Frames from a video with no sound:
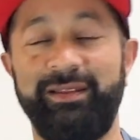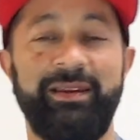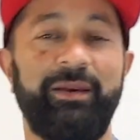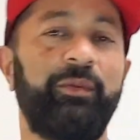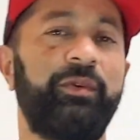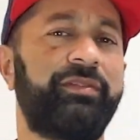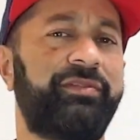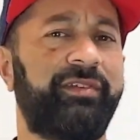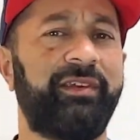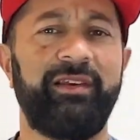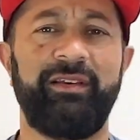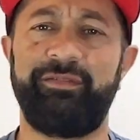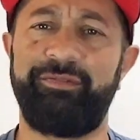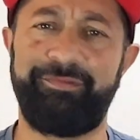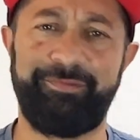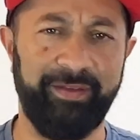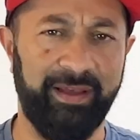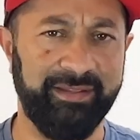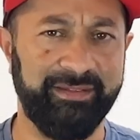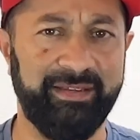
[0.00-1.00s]
And it was
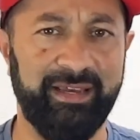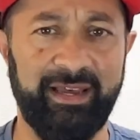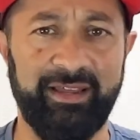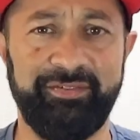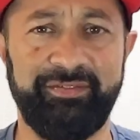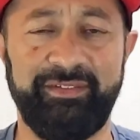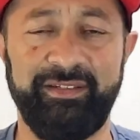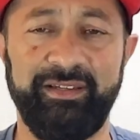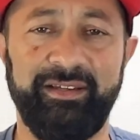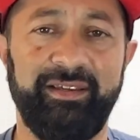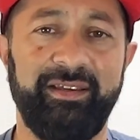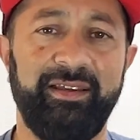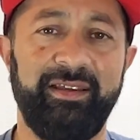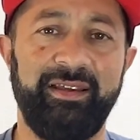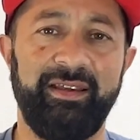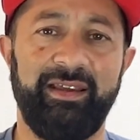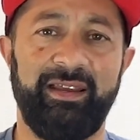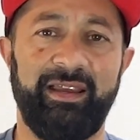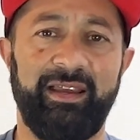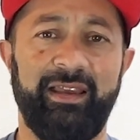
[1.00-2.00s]
fantastic.
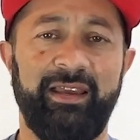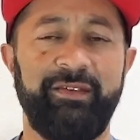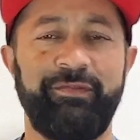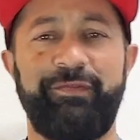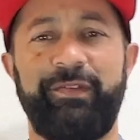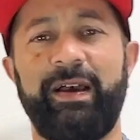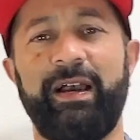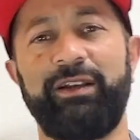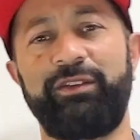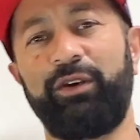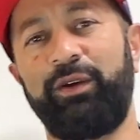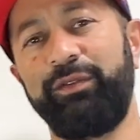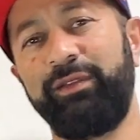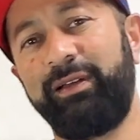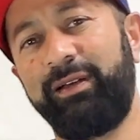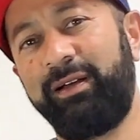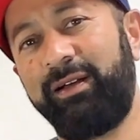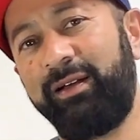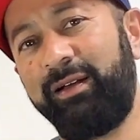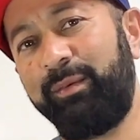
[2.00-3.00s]
In fact, on
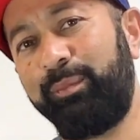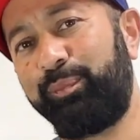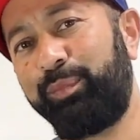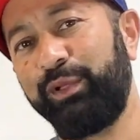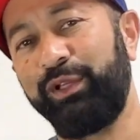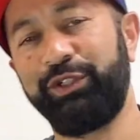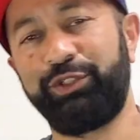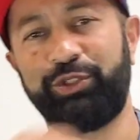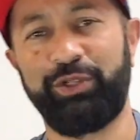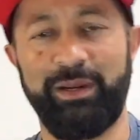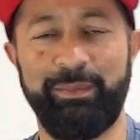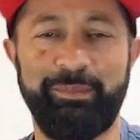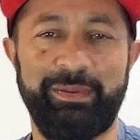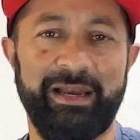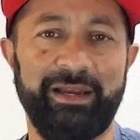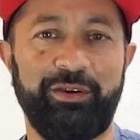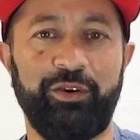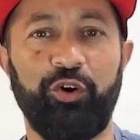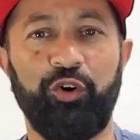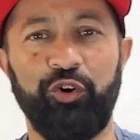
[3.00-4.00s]
the bullet train
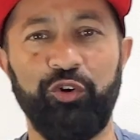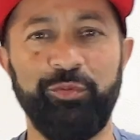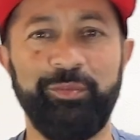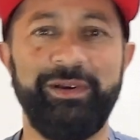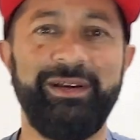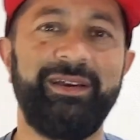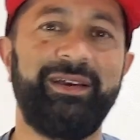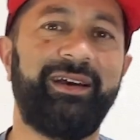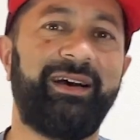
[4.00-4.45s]
back home,